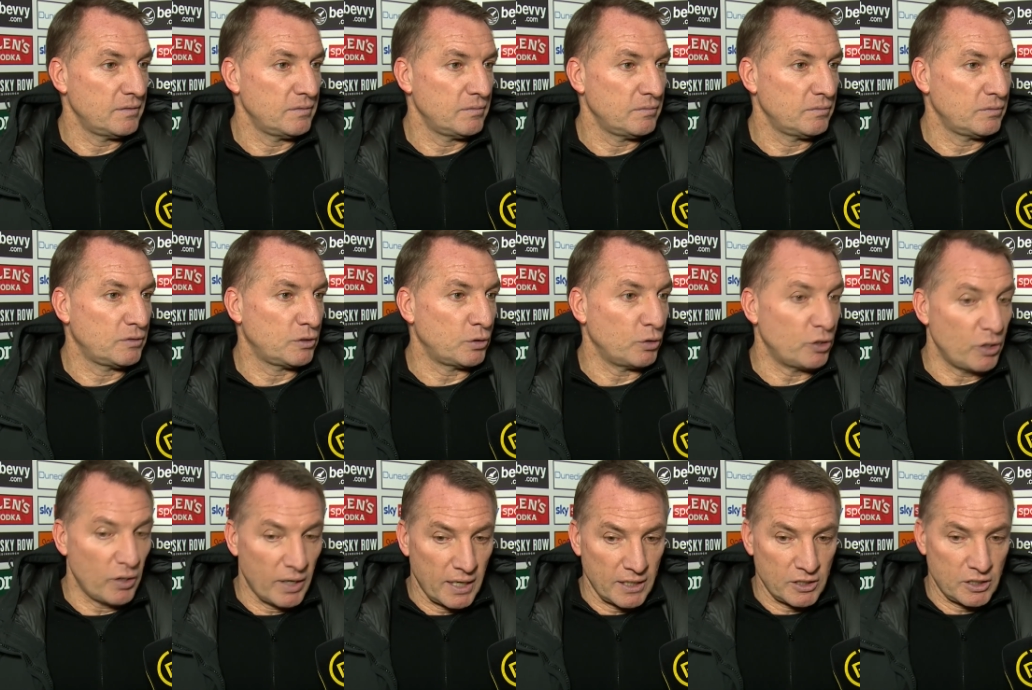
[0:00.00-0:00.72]
So
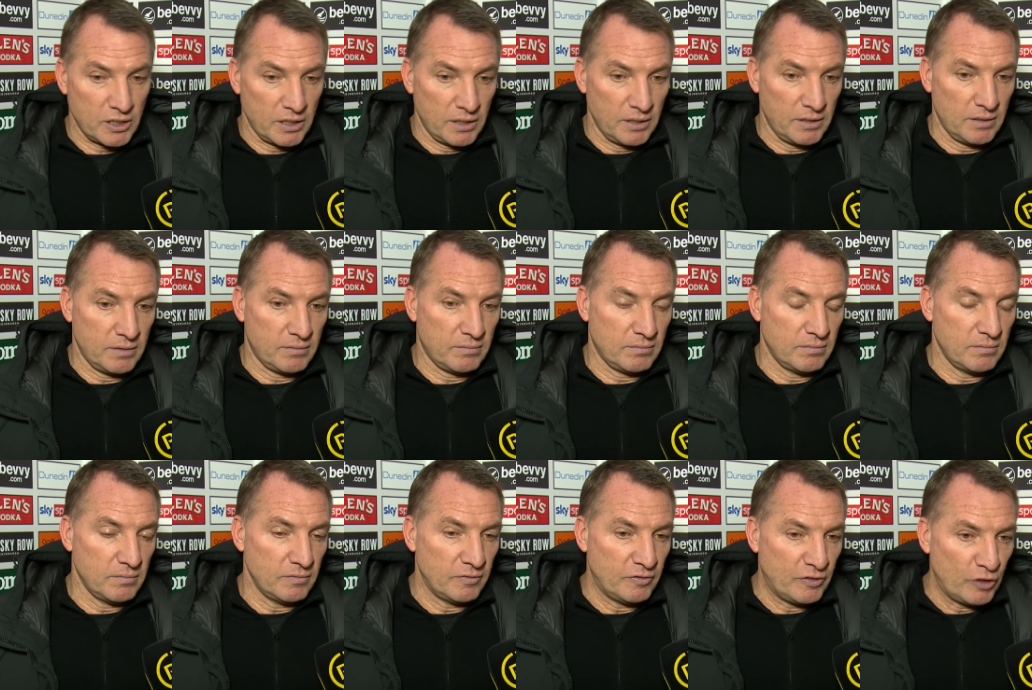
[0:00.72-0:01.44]
you're actually
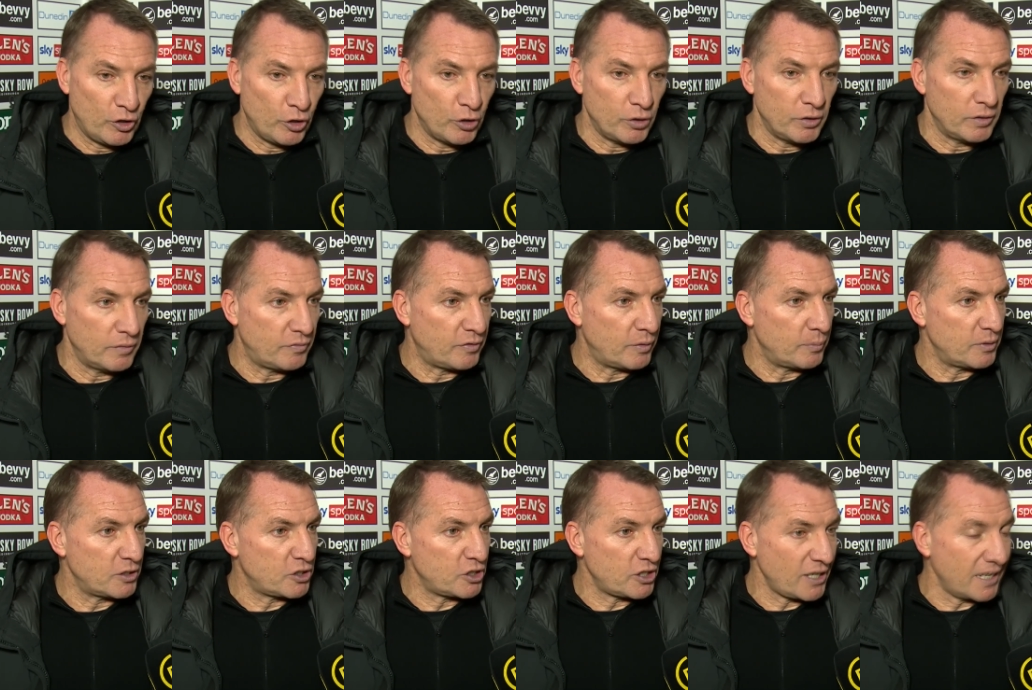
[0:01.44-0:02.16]
viewing it
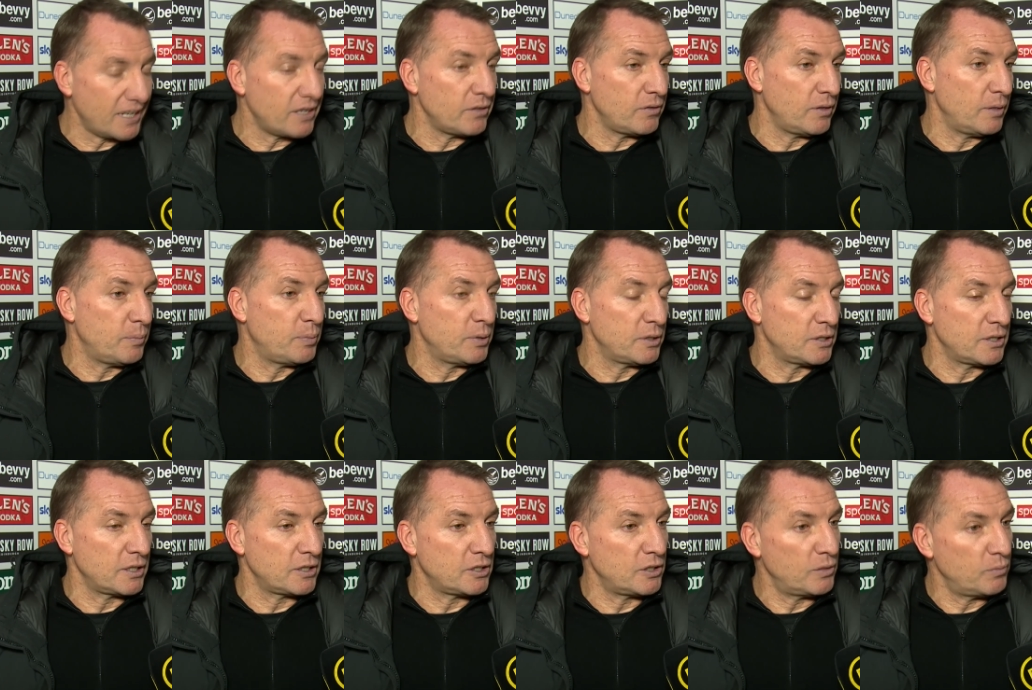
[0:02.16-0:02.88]
from a secondary
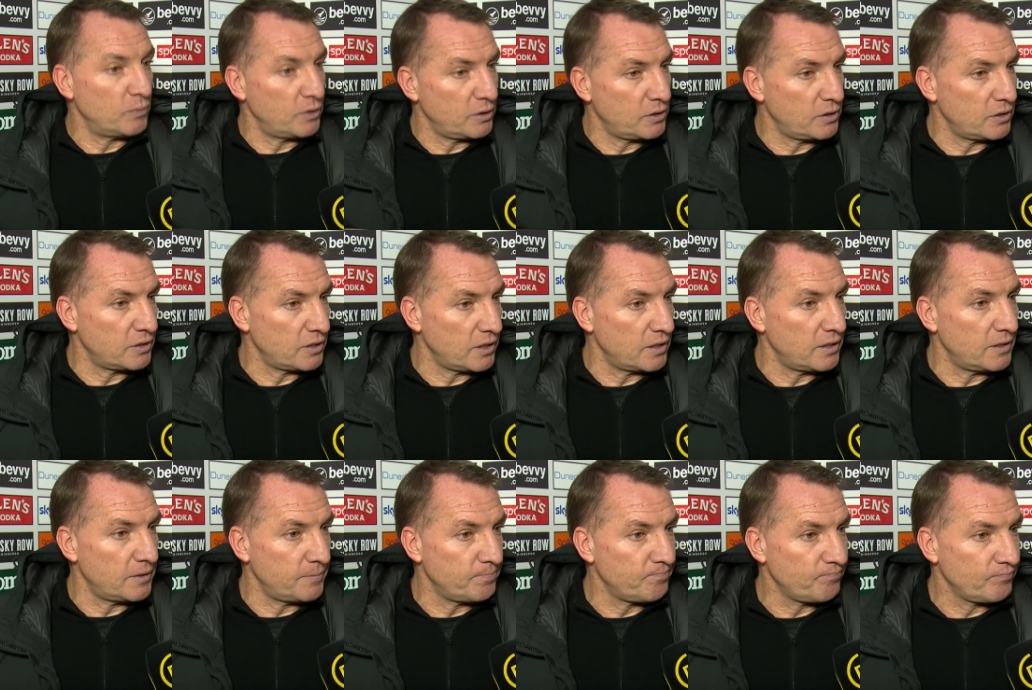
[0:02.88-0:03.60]
position, which is
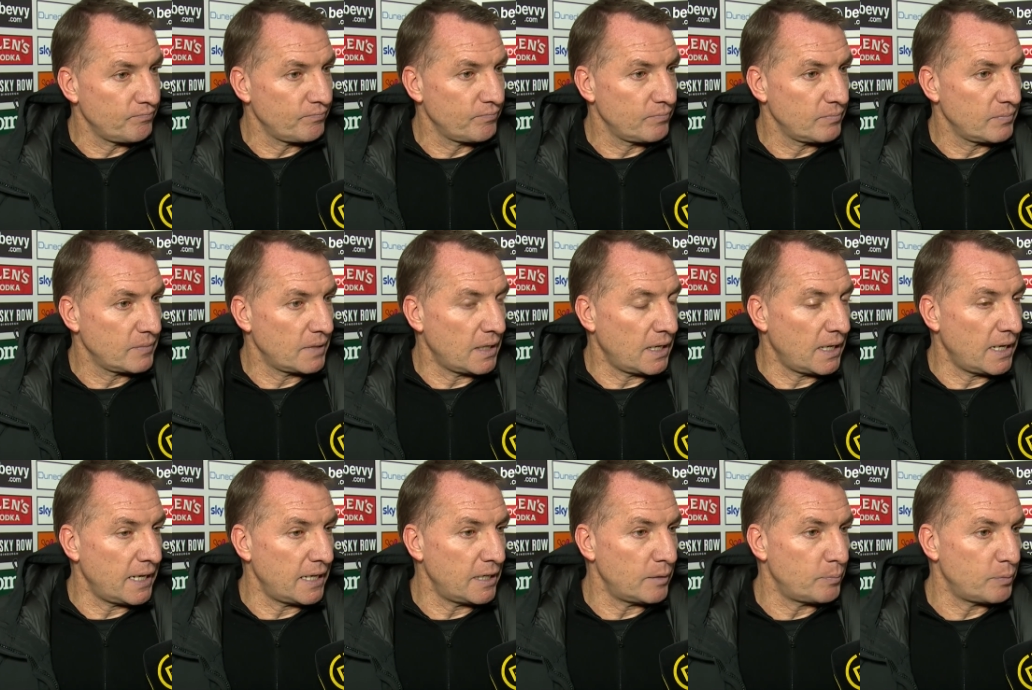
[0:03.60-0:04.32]
a
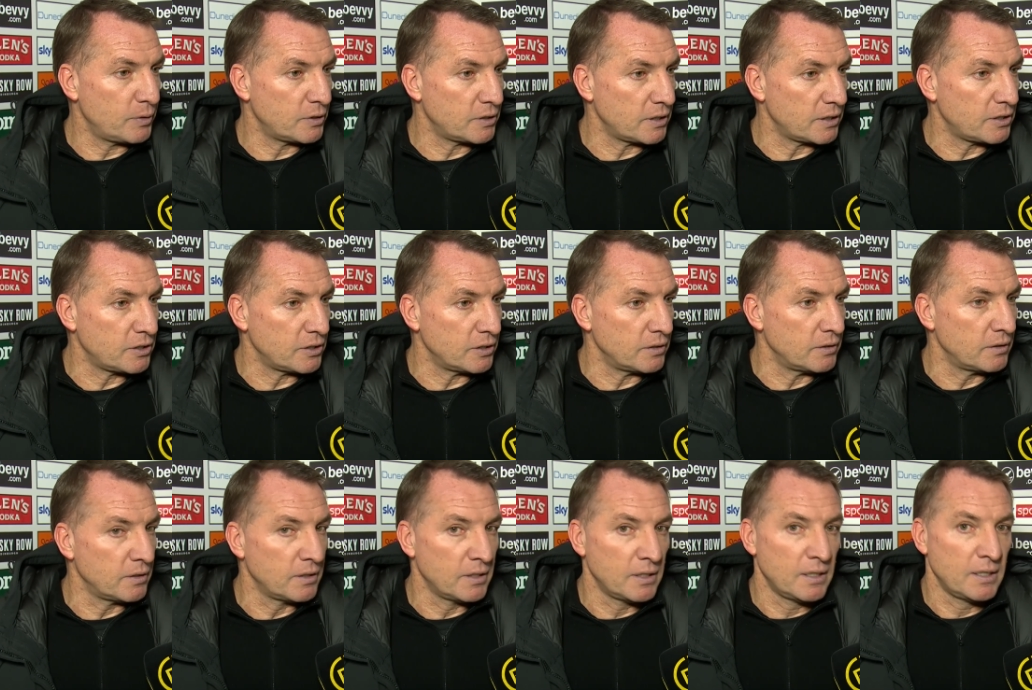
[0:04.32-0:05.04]
higher position.
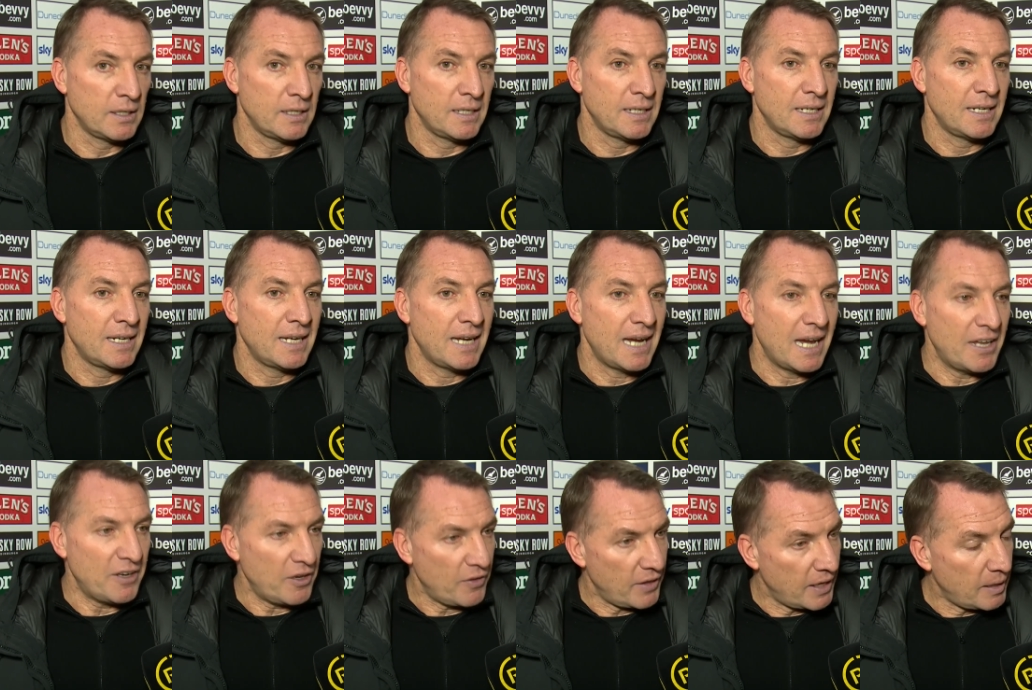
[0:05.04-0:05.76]

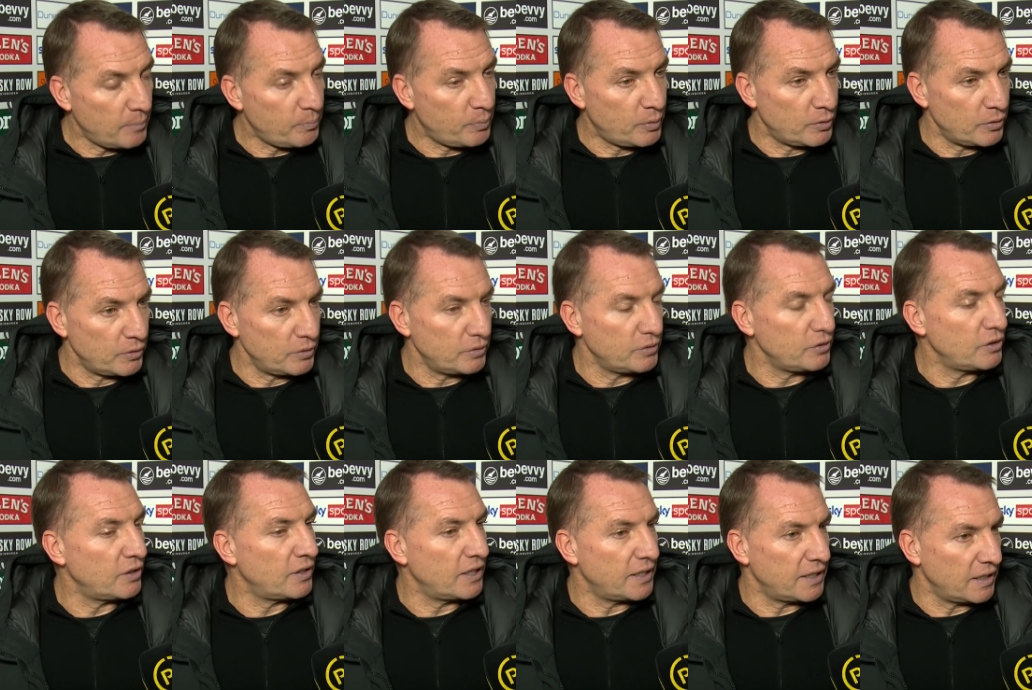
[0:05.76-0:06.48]
And at that point,
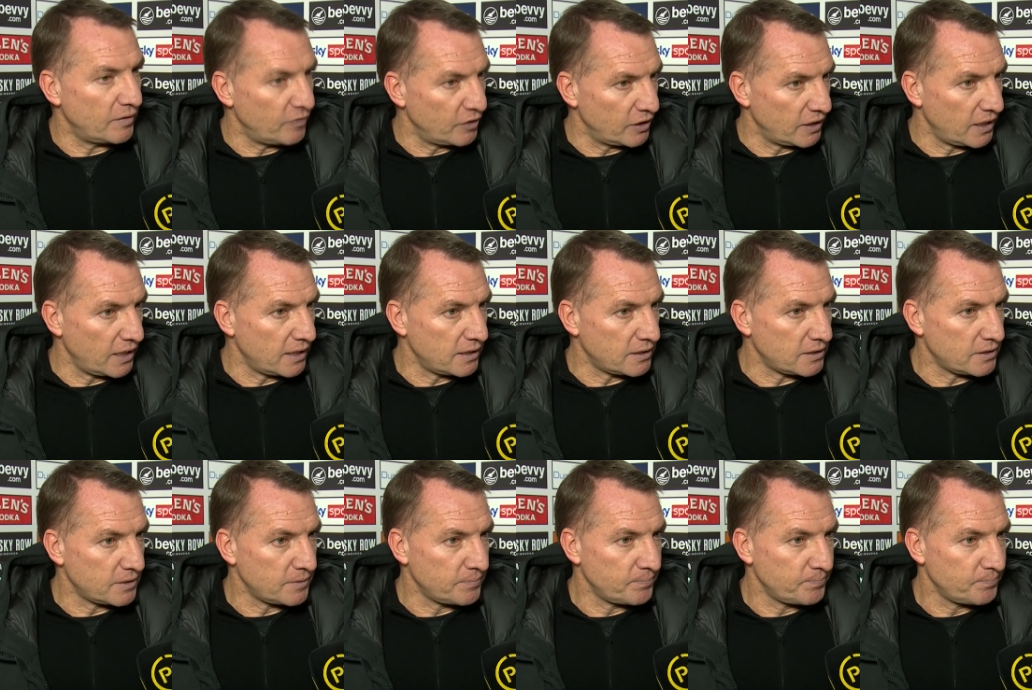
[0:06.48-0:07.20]
you're then having a
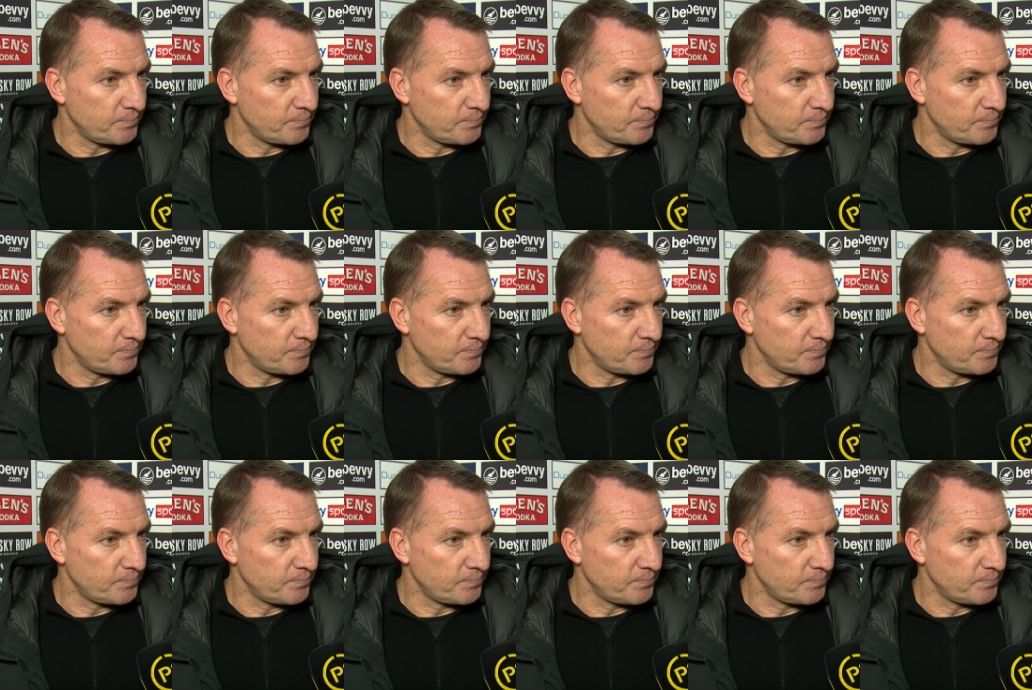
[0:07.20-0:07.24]
guess.